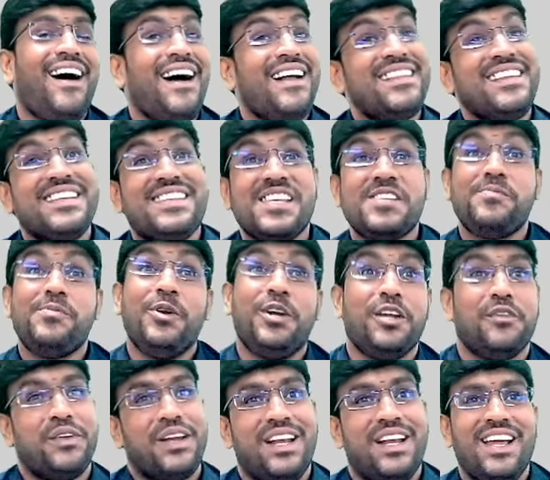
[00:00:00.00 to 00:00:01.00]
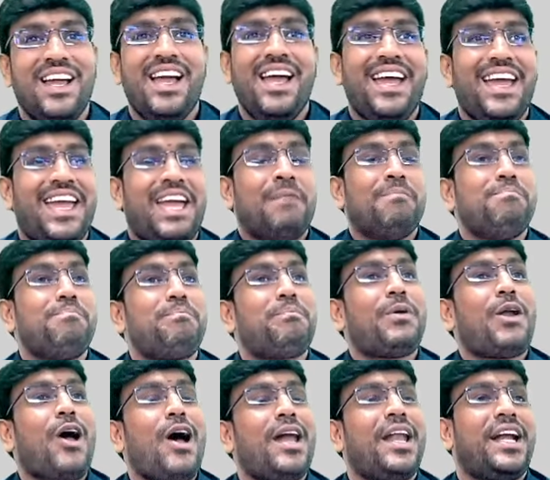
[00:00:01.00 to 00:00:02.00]
this is beautiful.
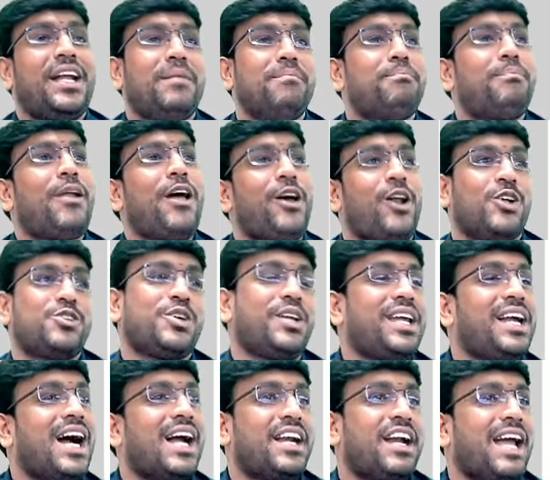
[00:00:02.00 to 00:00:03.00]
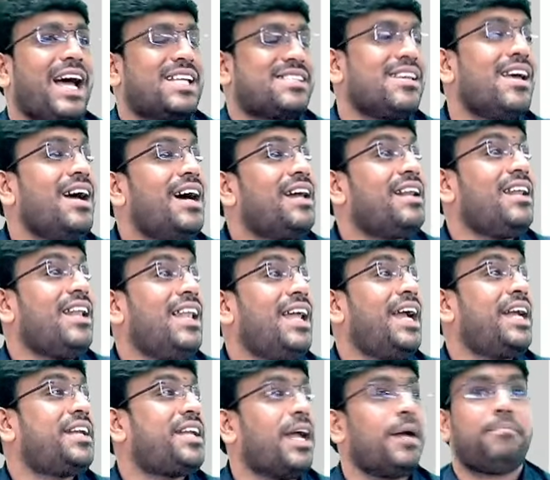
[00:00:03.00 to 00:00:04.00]
Employer and employer also regarded as
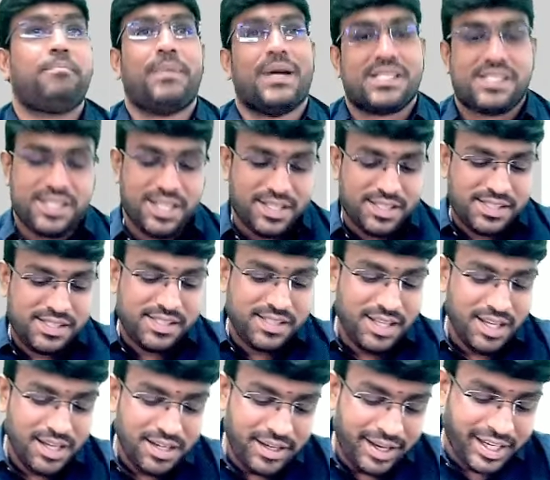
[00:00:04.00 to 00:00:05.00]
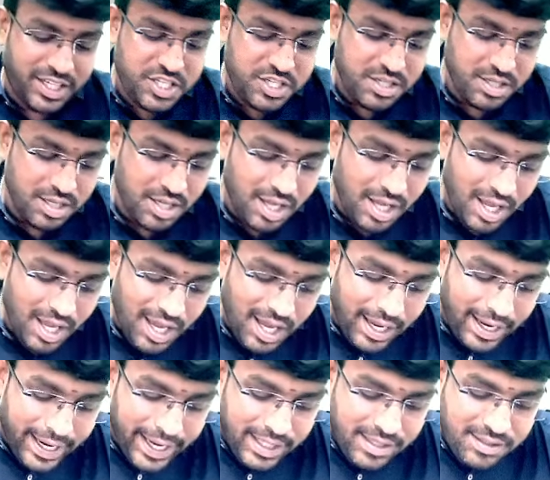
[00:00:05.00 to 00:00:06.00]
related persons. Next.
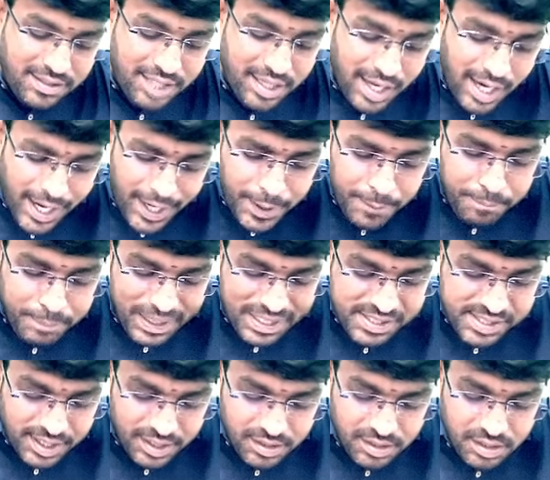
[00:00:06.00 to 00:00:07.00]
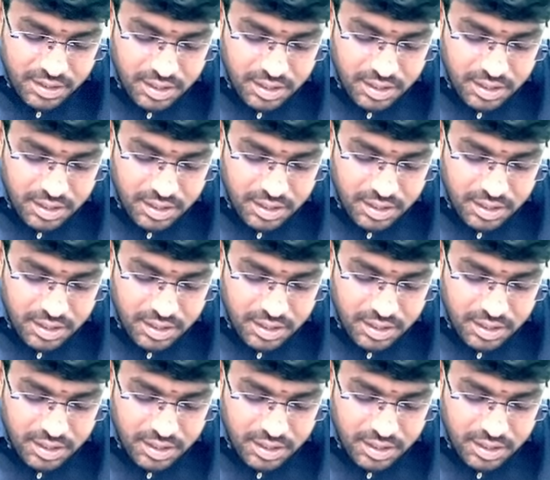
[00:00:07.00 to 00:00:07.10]
A third person